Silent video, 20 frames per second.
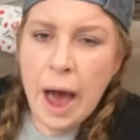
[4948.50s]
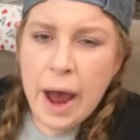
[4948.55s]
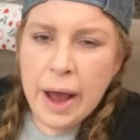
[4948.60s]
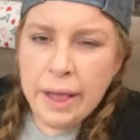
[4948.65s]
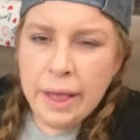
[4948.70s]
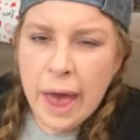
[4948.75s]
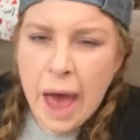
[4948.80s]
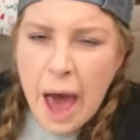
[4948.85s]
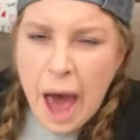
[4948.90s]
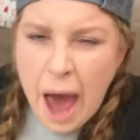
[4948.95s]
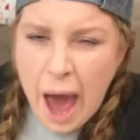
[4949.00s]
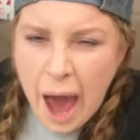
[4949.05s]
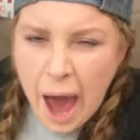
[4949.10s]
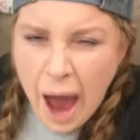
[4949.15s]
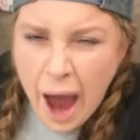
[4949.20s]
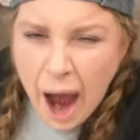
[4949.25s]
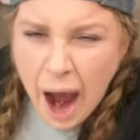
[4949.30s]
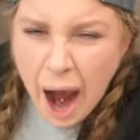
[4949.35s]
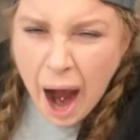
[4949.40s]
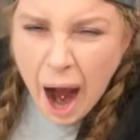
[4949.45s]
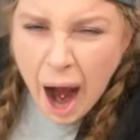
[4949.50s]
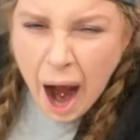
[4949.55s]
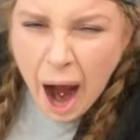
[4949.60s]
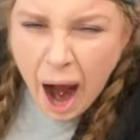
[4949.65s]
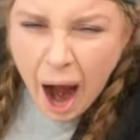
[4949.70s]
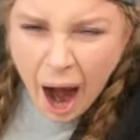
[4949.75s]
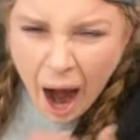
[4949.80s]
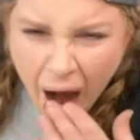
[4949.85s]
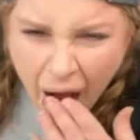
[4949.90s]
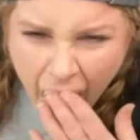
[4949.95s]
Like that.
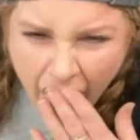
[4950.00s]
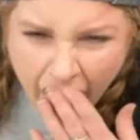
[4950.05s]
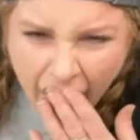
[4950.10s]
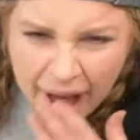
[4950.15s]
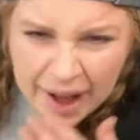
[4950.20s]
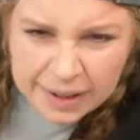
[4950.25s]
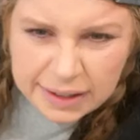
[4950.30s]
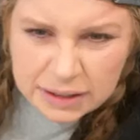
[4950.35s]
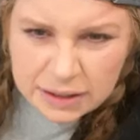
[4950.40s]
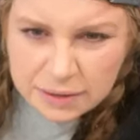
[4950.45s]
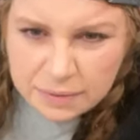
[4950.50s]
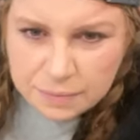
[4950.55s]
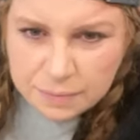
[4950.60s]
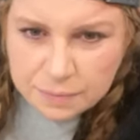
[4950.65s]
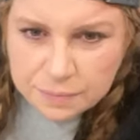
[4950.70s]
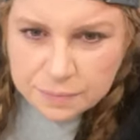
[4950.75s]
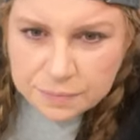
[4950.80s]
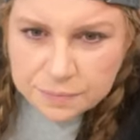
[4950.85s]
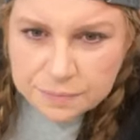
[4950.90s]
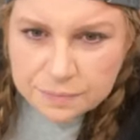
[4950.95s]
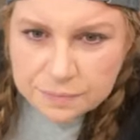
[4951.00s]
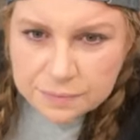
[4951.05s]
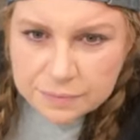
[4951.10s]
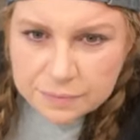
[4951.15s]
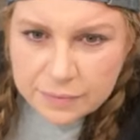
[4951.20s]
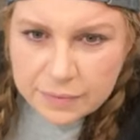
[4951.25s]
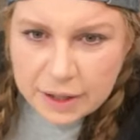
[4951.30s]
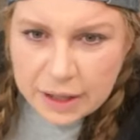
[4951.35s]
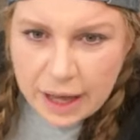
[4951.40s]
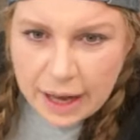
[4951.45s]
Oh.
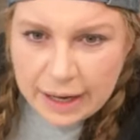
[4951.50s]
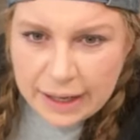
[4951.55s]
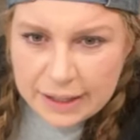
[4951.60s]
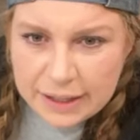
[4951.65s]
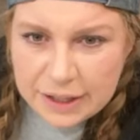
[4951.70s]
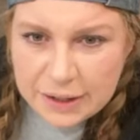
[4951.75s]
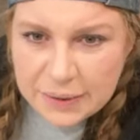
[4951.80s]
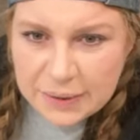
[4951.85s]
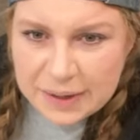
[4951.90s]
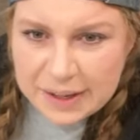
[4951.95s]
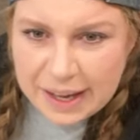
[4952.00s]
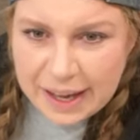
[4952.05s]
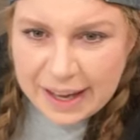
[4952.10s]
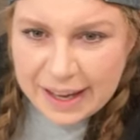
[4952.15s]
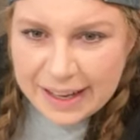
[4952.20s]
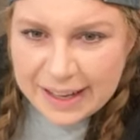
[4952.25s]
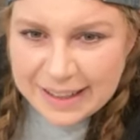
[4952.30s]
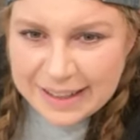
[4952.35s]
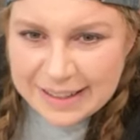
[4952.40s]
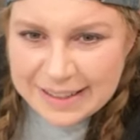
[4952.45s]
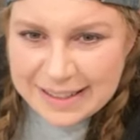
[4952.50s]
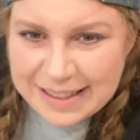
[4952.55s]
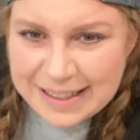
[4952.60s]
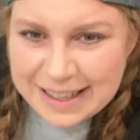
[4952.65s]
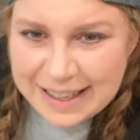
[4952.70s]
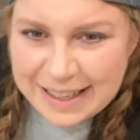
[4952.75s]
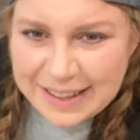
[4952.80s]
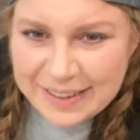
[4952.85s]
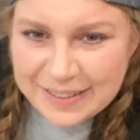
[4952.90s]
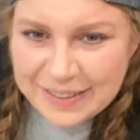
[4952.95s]
Thank you,
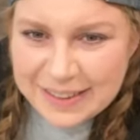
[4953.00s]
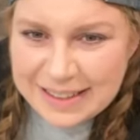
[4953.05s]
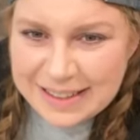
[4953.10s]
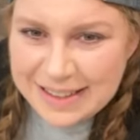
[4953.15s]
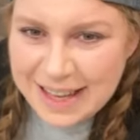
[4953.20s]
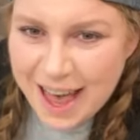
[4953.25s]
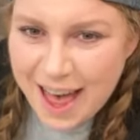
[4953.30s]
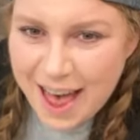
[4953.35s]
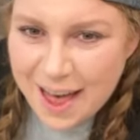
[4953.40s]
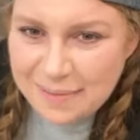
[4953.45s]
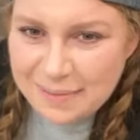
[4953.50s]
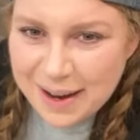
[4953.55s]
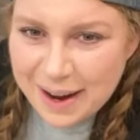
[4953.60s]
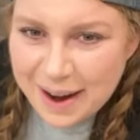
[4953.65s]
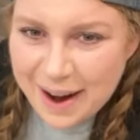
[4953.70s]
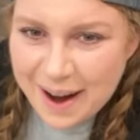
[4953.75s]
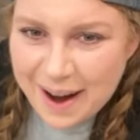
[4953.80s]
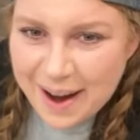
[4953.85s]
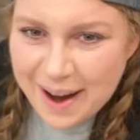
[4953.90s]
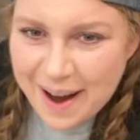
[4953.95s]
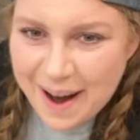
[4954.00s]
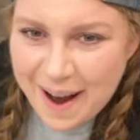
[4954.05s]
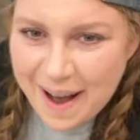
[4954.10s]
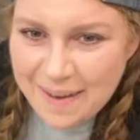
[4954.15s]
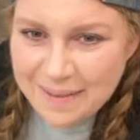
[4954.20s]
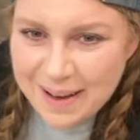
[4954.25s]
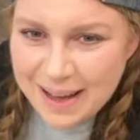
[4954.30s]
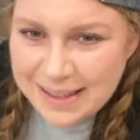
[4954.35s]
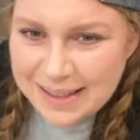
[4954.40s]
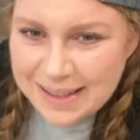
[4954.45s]
Candy. What's up,
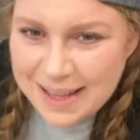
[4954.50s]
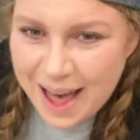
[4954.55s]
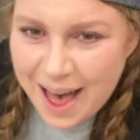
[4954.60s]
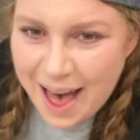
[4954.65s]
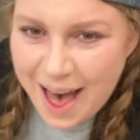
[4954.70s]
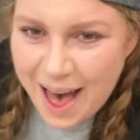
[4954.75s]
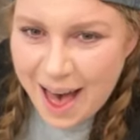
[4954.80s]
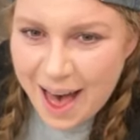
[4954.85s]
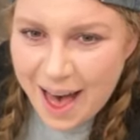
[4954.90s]
girl? What's up?